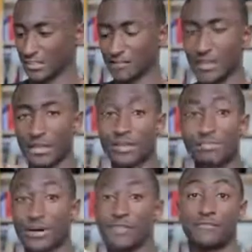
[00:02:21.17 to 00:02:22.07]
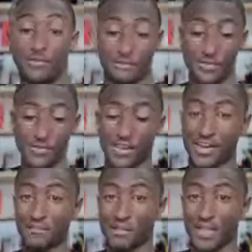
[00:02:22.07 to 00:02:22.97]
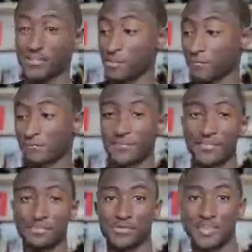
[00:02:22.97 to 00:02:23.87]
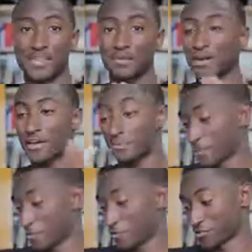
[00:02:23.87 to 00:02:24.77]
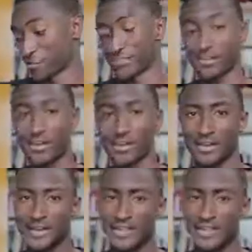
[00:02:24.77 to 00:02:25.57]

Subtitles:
I feel like I'm going to break the phone if I do that anymore. That's about 50%. I'm not going to put any more stress on it.